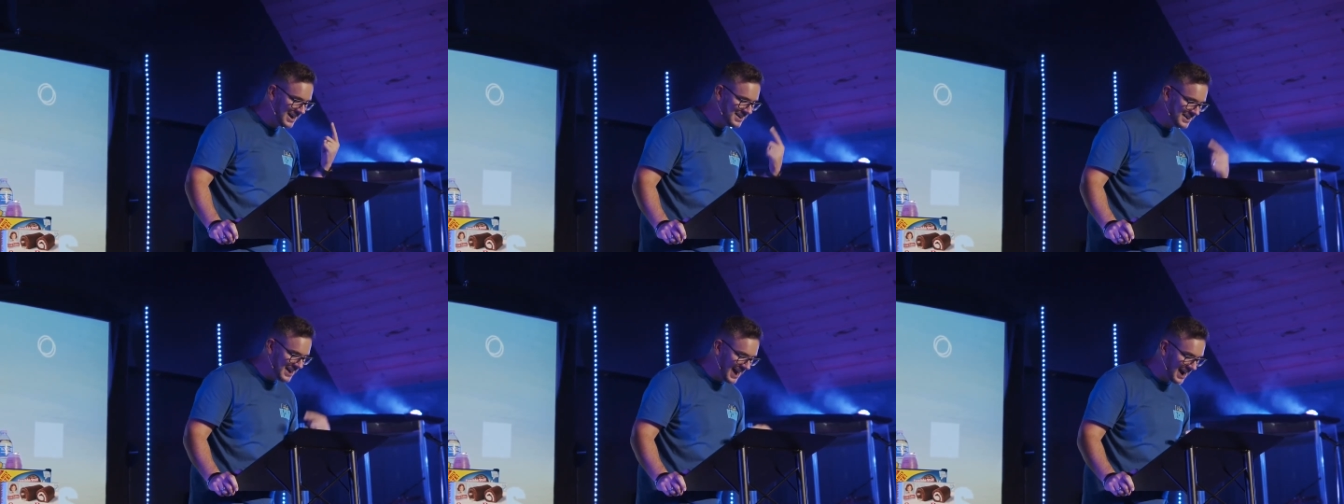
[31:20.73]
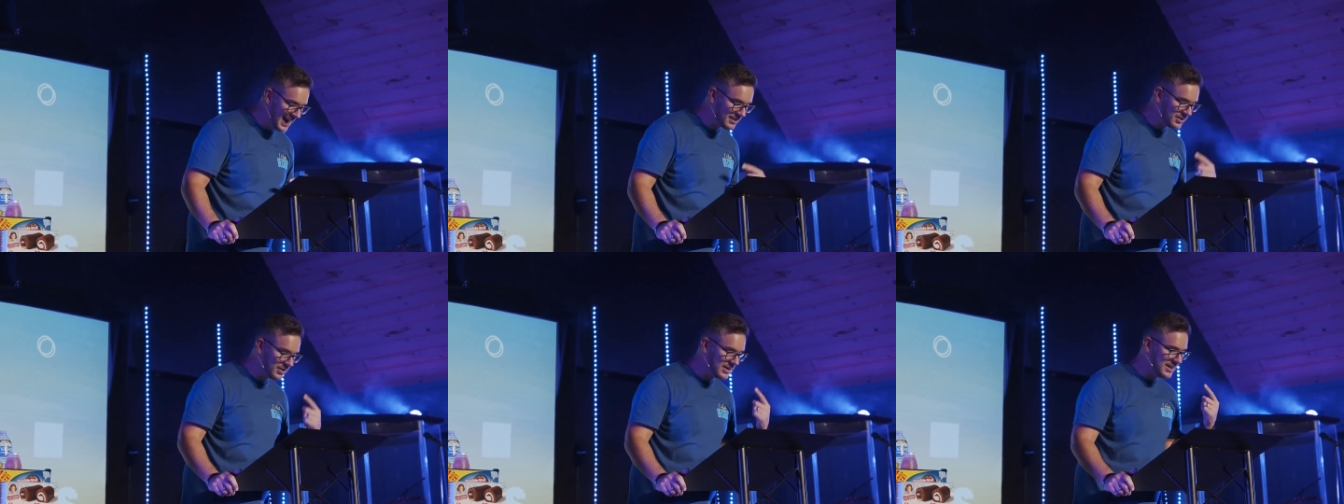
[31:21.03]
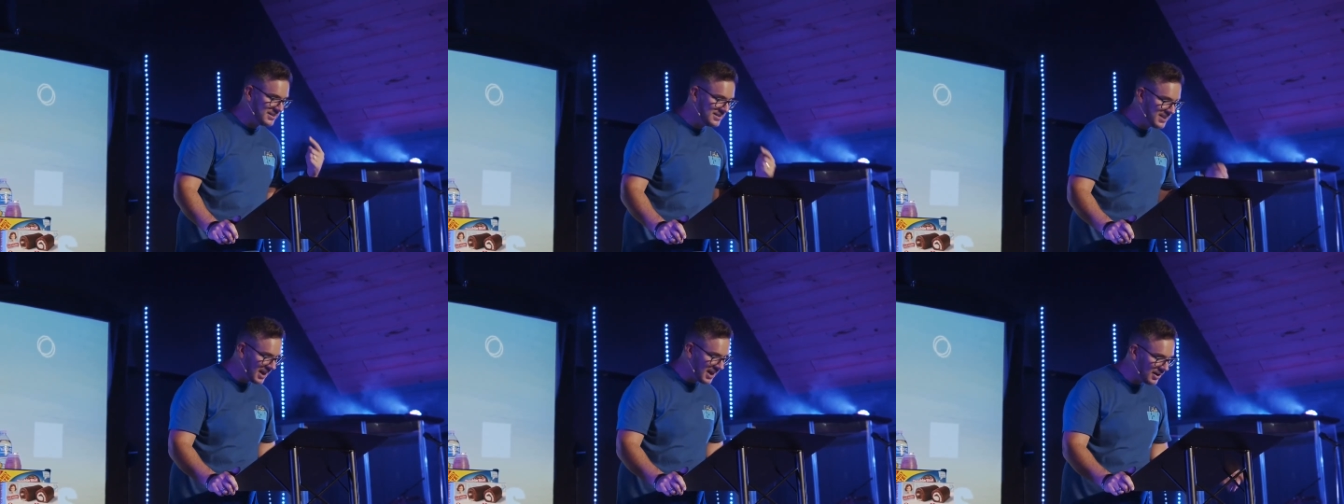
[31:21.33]
doctor.
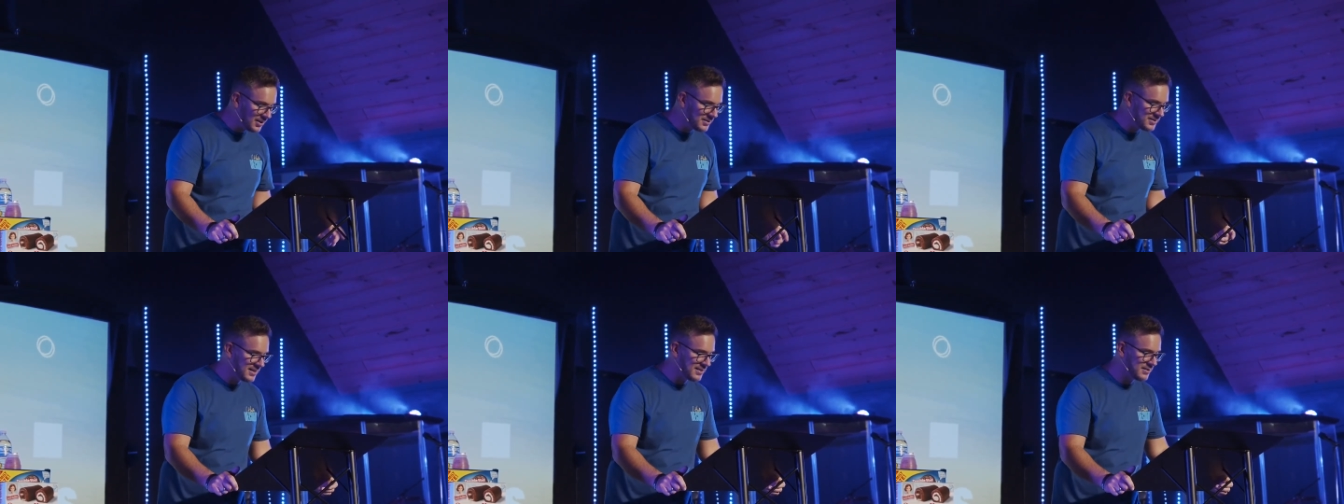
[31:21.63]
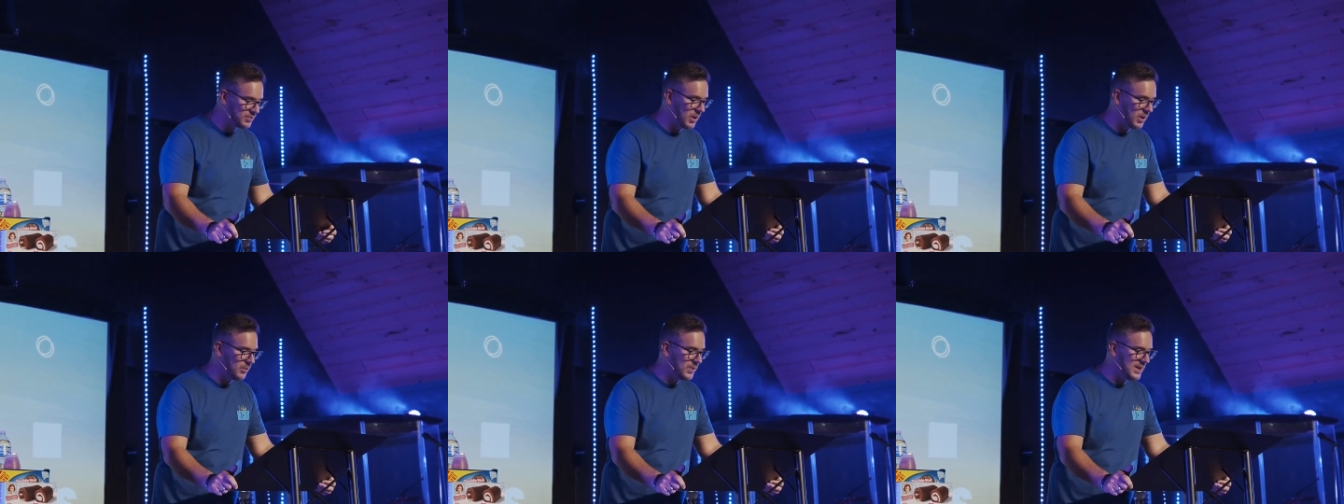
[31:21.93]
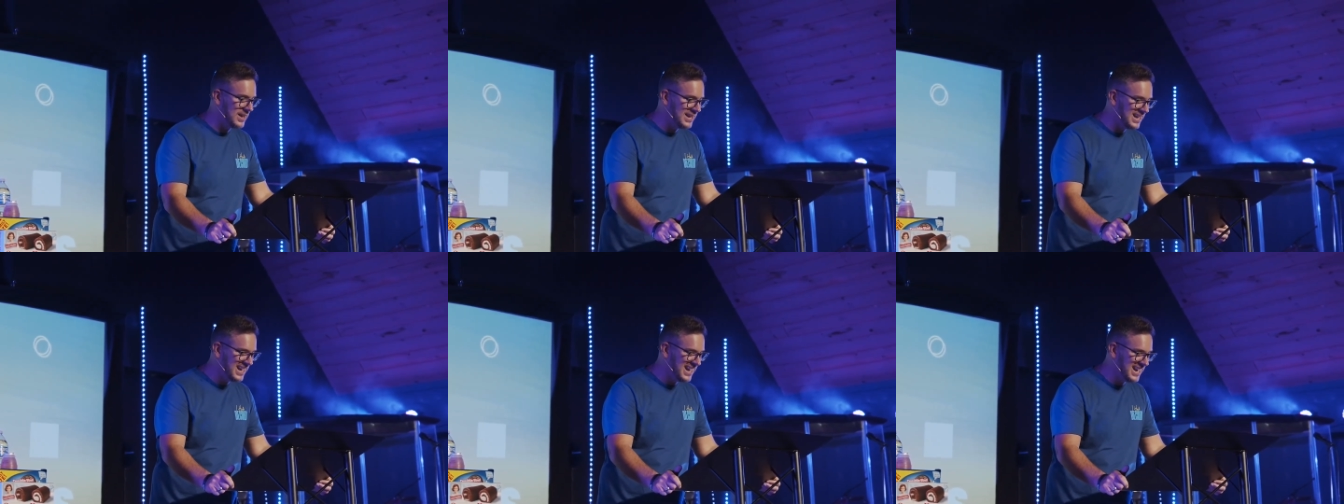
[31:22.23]
He tells us what
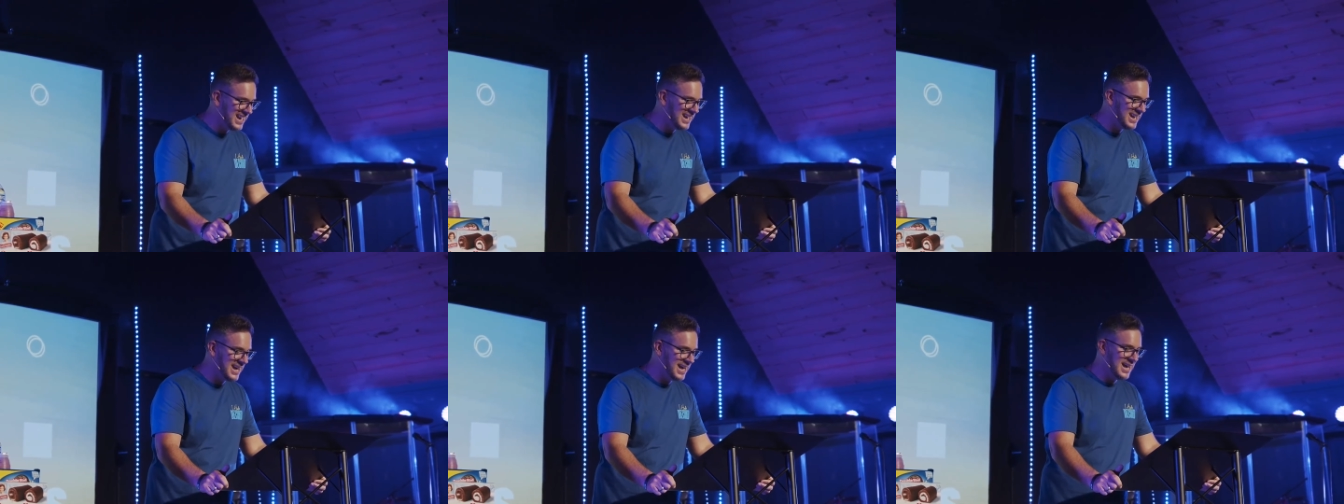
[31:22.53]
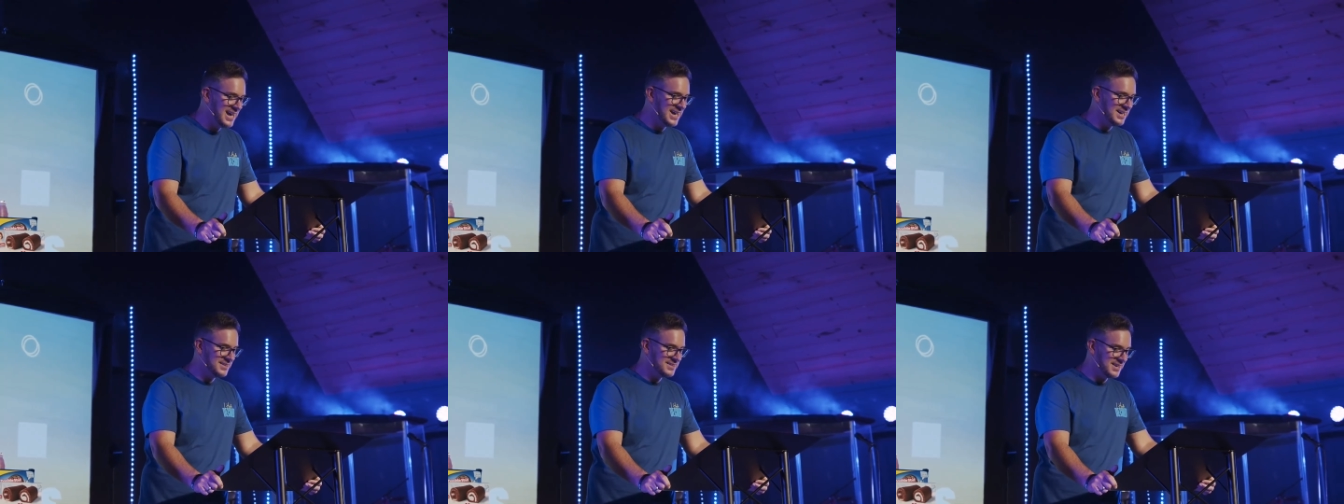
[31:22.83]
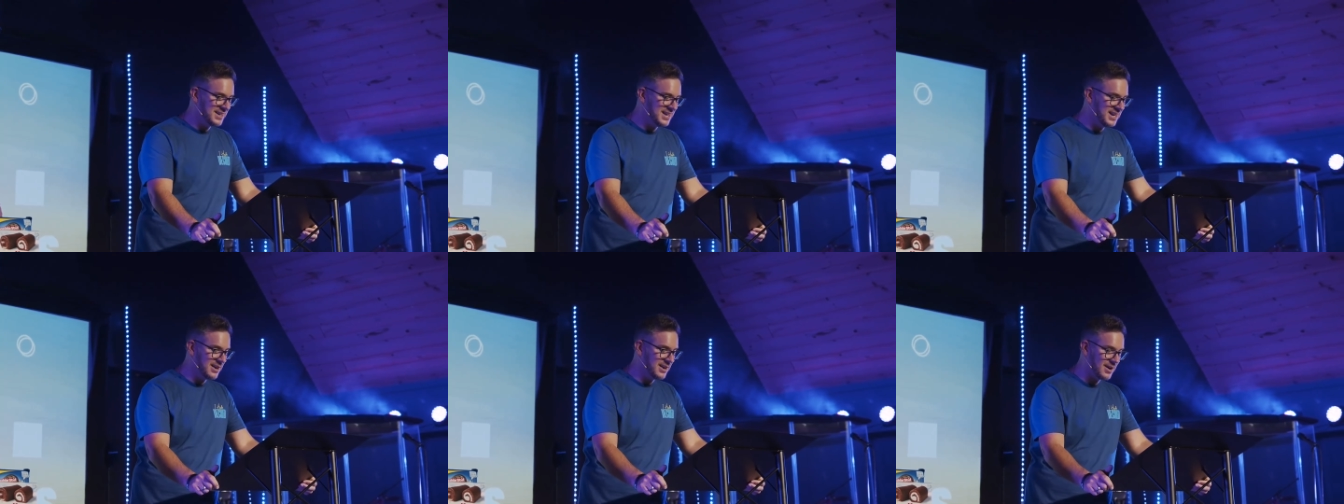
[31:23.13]
we need to
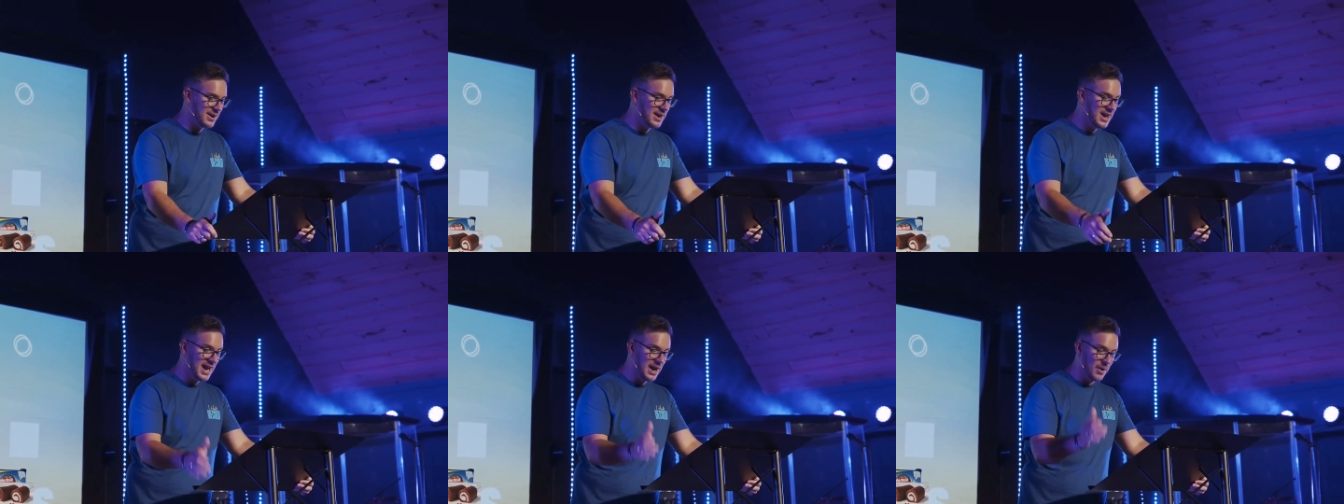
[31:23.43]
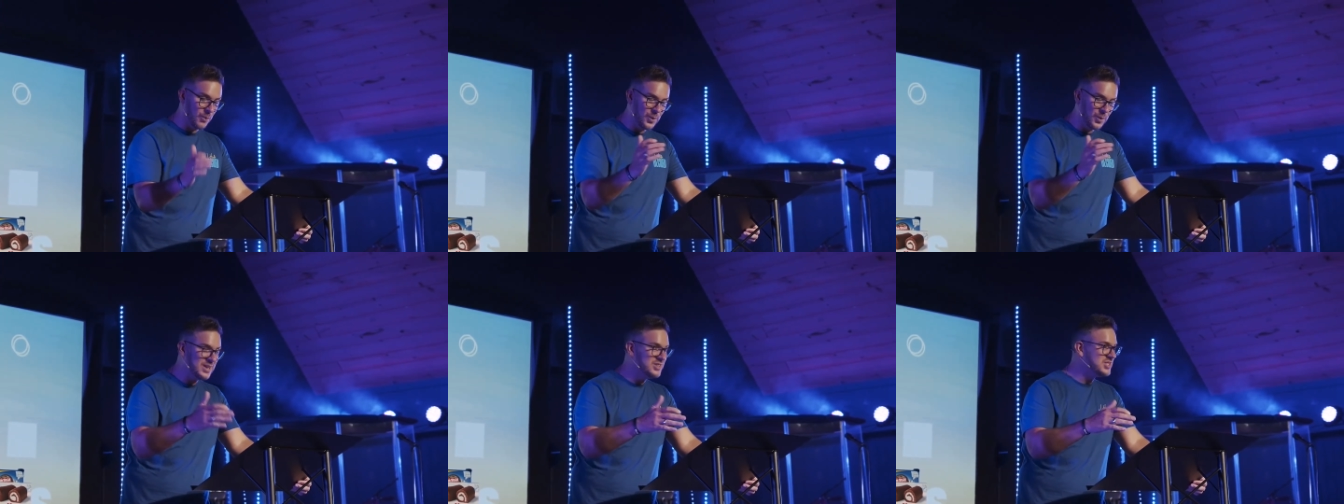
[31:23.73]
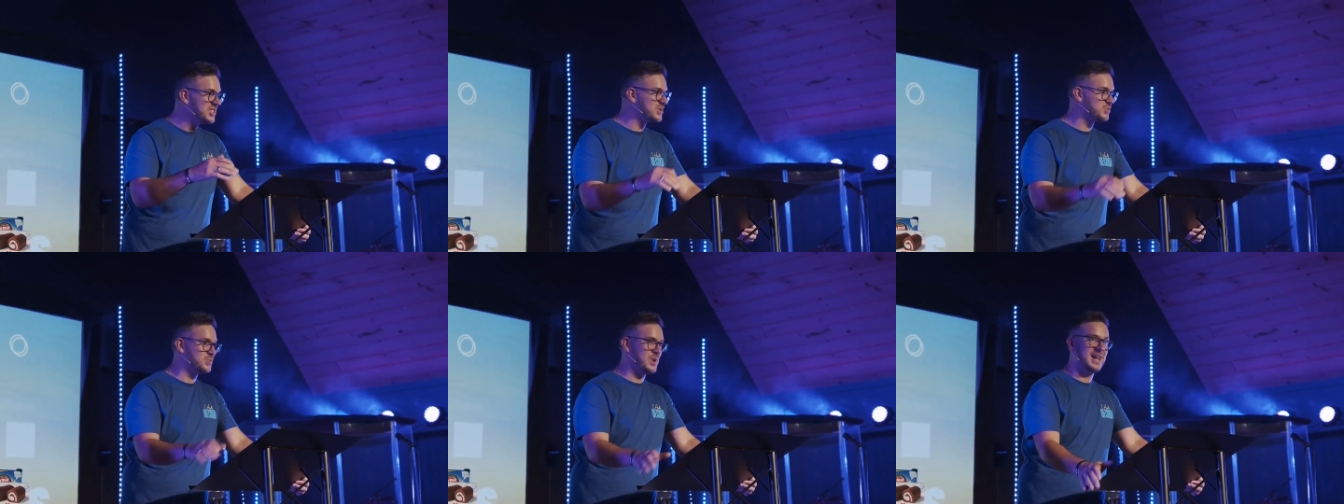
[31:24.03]
hear, and we
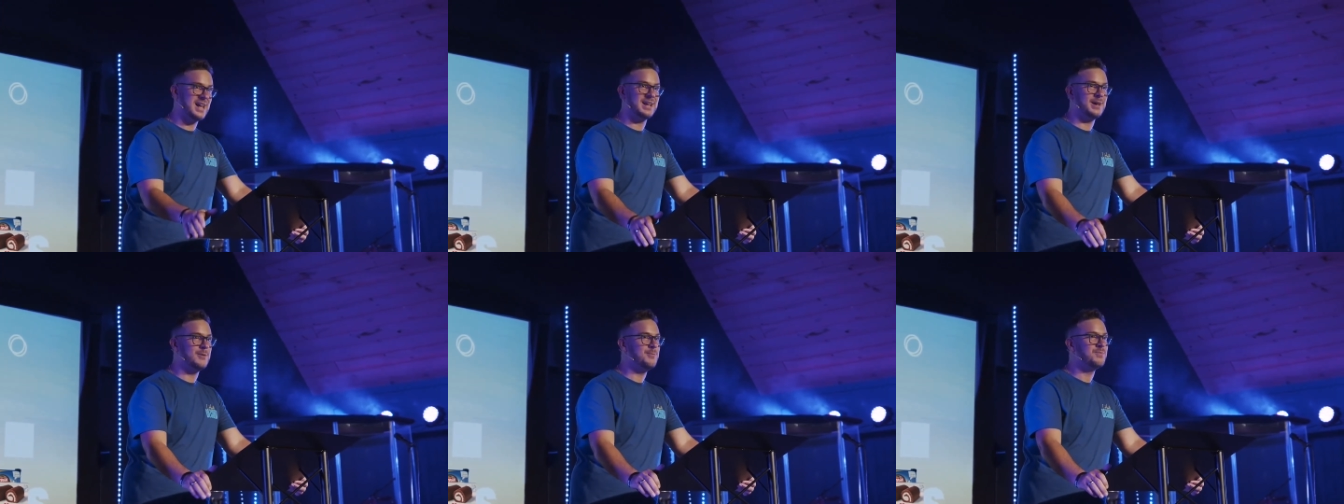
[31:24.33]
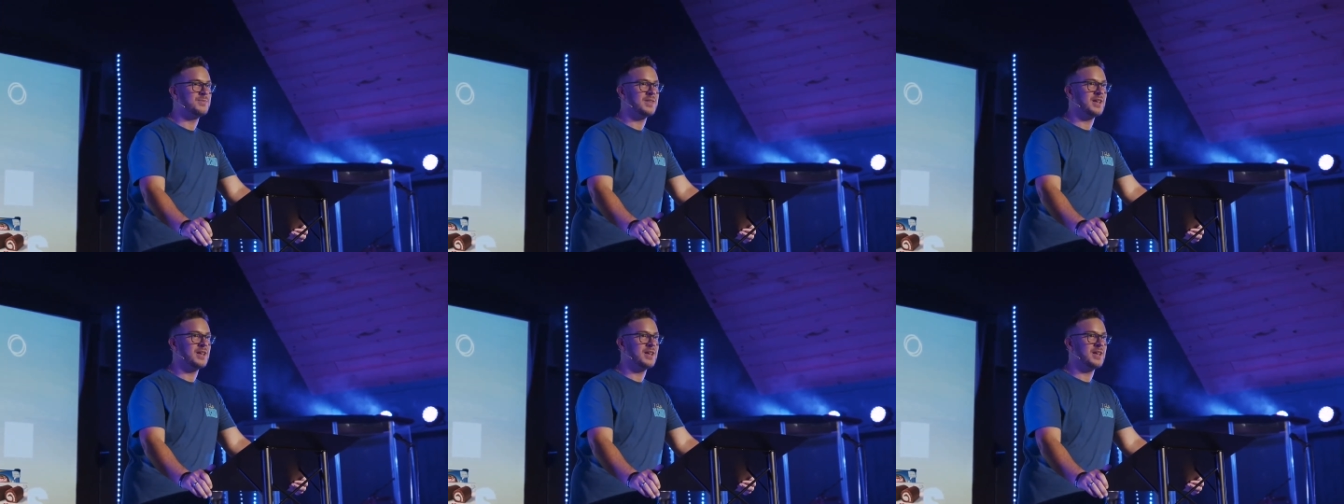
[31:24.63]
just read it.